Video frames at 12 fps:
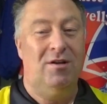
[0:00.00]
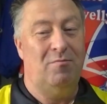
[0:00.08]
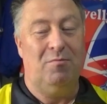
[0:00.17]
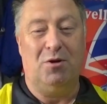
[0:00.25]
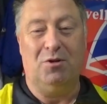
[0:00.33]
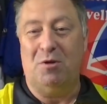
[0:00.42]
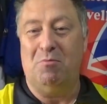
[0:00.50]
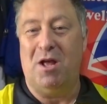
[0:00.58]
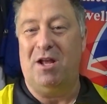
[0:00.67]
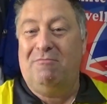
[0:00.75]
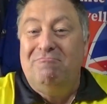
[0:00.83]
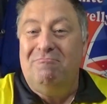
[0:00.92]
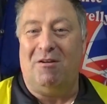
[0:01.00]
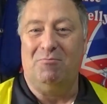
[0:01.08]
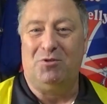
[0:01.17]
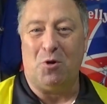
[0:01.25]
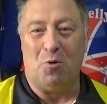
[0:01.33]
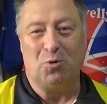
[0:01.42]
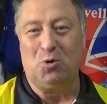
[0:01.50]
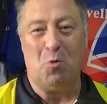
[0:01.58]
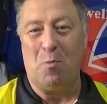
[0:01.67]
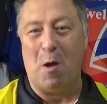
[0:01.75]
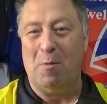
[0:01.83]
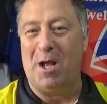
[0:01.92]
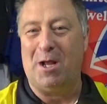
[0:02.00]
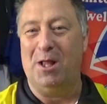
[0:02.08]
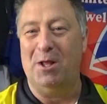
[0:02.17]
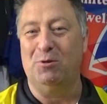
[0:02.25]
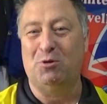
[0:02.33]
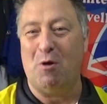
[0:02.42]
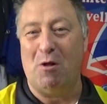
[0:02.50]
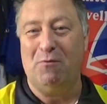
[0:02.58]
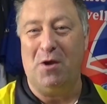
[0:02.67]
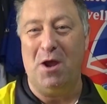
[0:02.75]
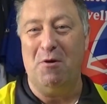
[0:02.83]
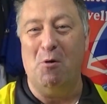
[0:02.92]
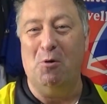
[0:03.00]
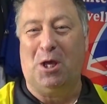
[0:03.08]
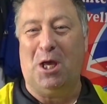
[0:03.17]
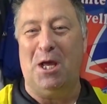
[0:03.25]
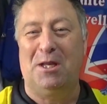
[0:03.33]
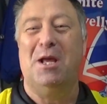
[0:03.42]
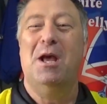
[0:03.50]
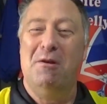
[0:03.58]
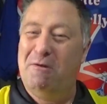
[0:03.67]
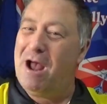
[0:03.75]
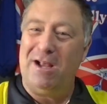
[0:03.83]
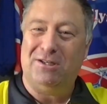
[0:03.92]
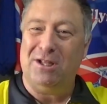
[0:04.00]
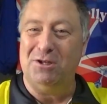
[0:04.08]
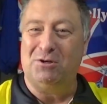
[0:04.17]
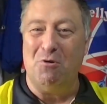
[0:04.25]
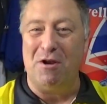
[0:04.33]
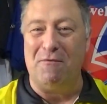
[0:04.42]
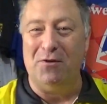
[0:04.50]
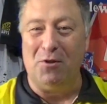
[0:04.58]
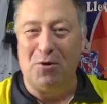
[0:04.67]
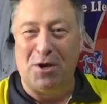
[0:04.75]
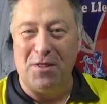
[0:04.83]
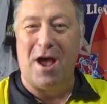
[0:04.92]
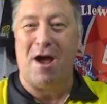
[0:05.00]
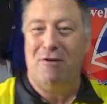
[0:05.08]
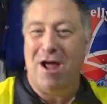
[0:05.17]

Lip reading: because I'm stoked up, I'm like a little 12-year-old kid. Right, so let's go and have a look at that